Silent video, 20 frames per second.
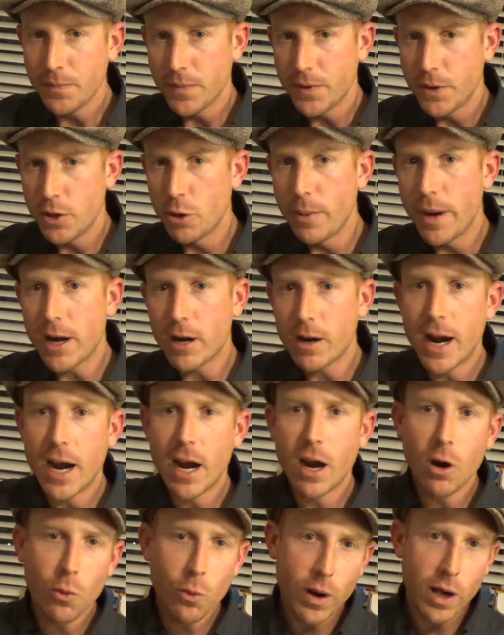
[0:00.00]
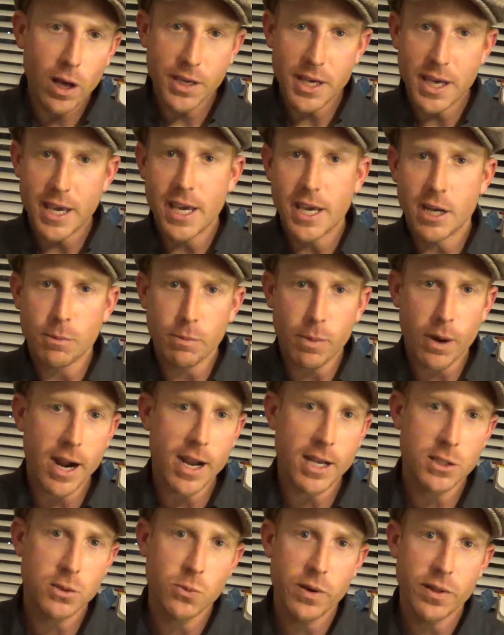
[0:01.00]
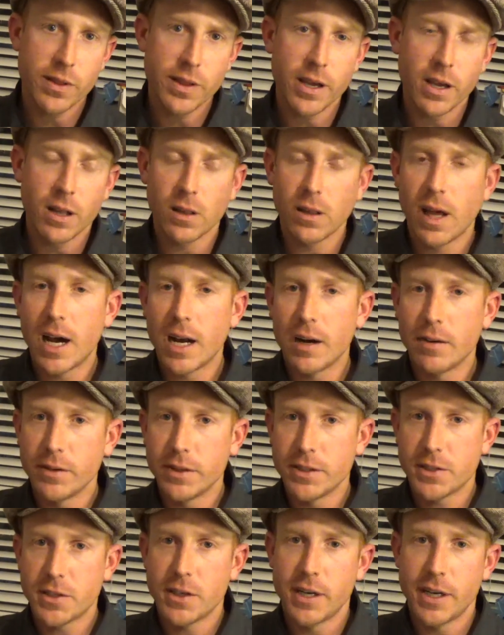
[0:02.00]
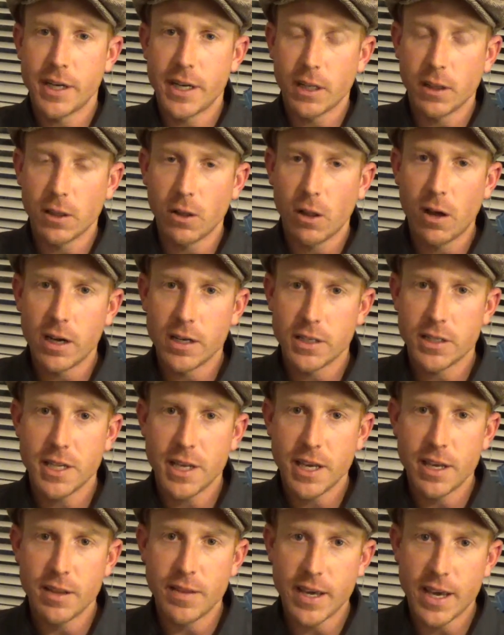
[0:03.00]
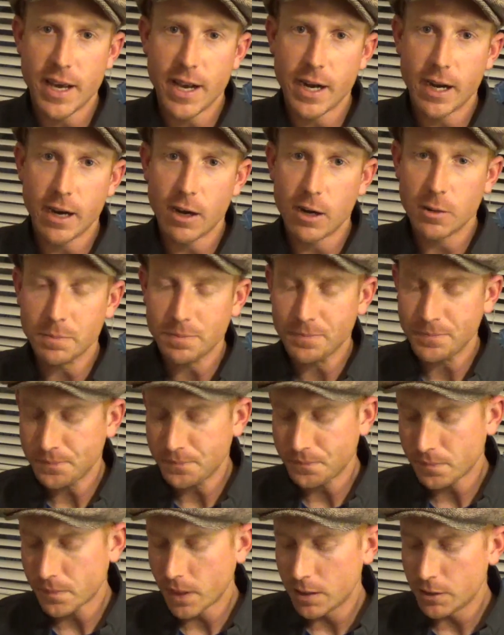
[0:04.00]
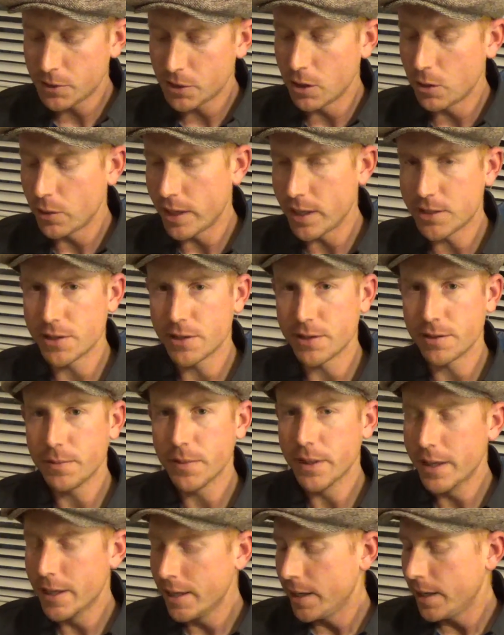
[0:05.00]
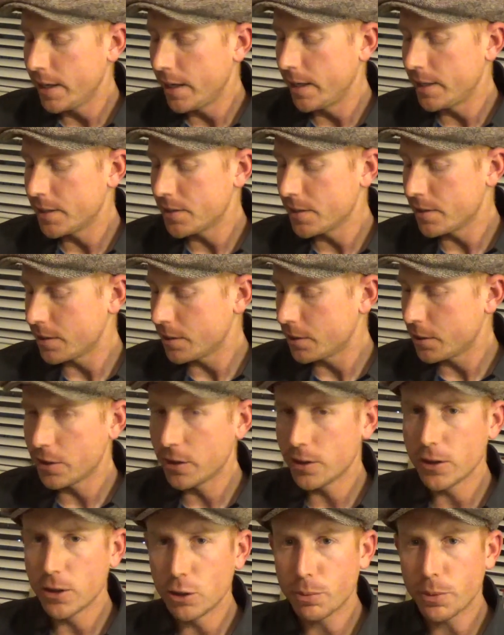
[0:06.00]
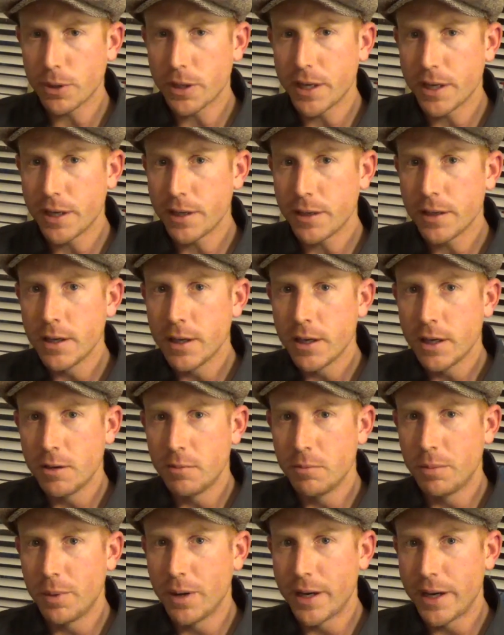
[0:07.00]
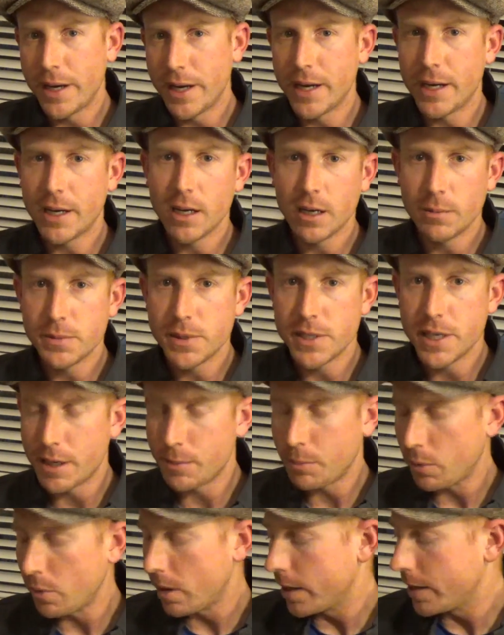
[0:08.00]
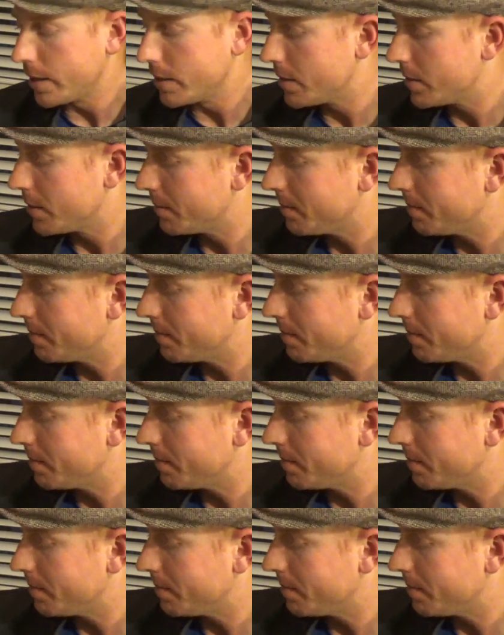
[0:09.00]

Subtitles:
no matter how well you hit your brass with it, a lot of it's going to get lost in the air. So it's a good lubricant, but it comes at a price.